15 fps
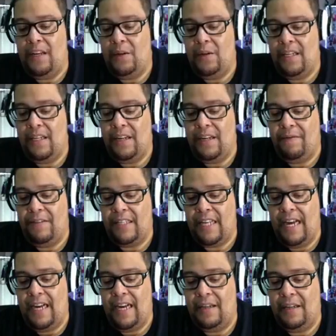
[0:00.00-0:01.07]
the different
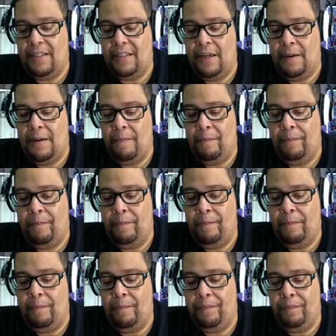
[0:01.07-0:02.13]
styles.
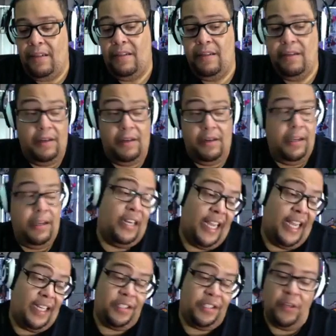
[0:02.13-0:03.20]
And in a
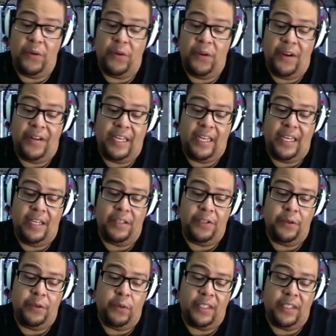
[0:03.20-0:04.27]
later show, we're going to get
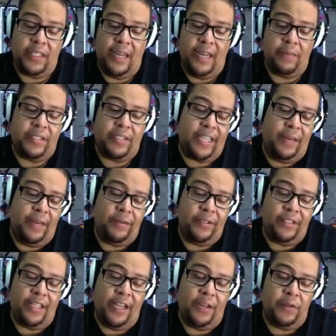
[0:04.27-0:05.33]
into what type of sabers
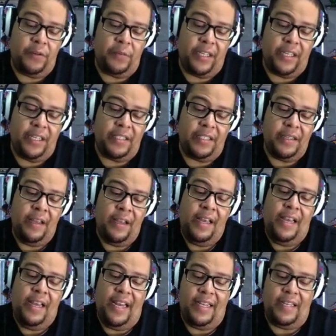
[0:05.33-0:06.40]
they use, because
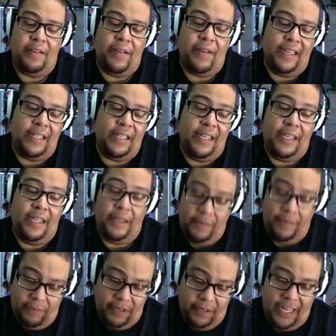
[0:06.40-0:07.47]
it directly
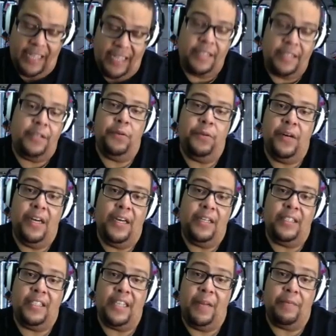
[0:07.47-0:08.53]
relates to the
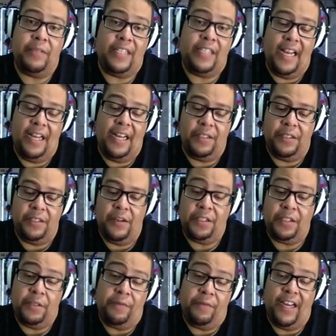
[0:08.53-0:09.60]
saber styles,
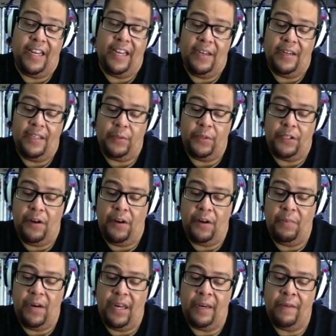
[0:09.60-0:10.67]
as you'll find out as we talk
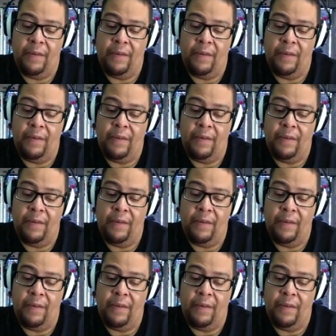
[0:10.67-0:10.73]
about it.